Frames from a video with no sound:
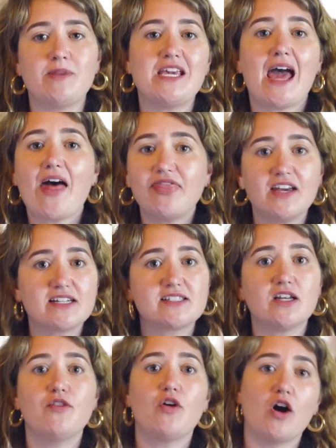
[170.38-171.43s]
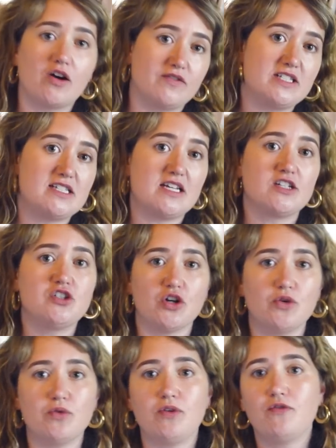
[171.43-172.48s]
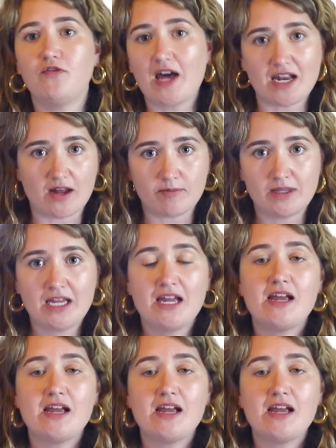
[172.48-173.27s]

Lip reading: the ethics of harvesting toad venom.